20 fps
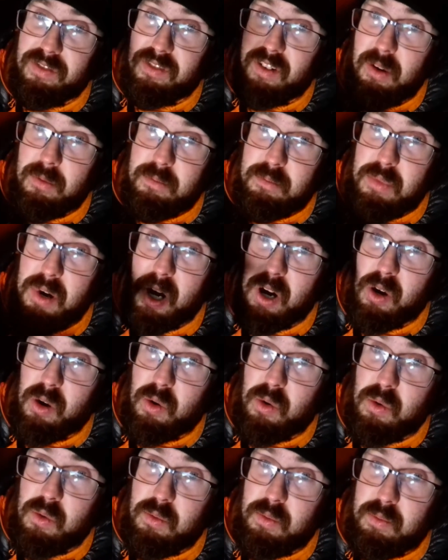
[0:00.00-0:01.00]
front
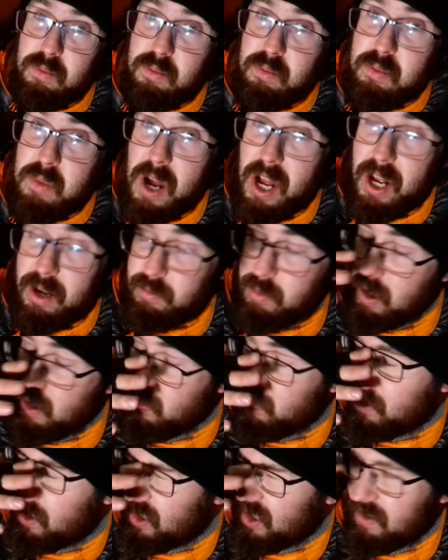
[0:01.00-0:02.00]
pole back
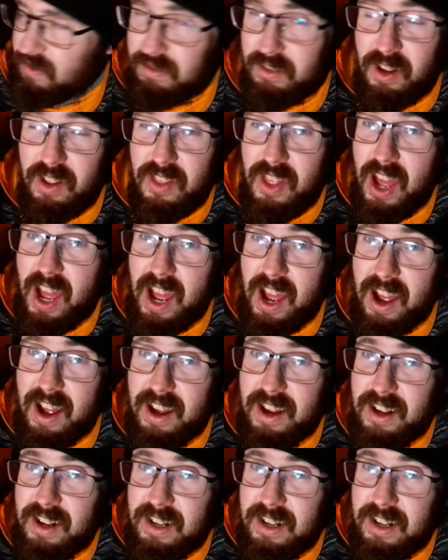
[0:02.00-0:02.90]
pole stuff like that